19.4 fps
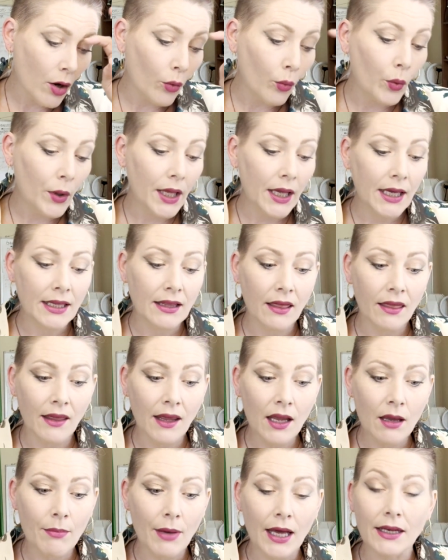we can
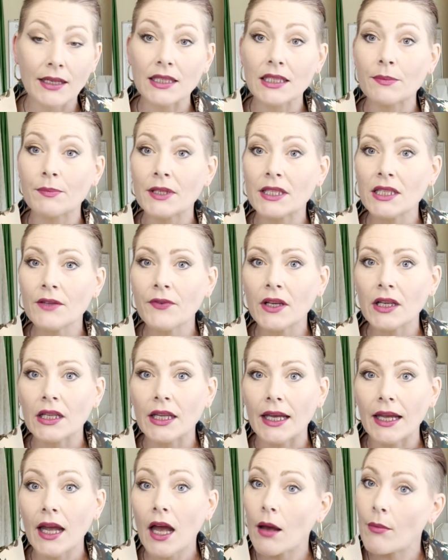think about it
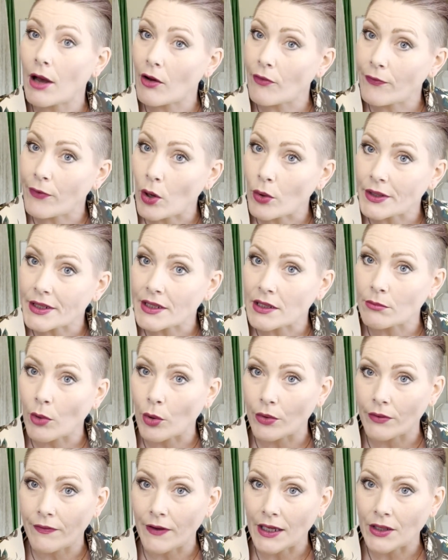specifically about focus and
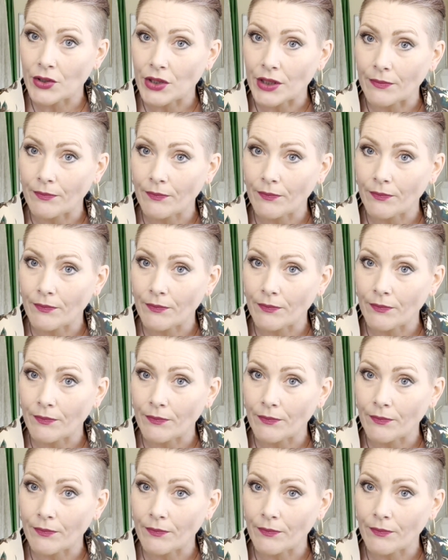motivation.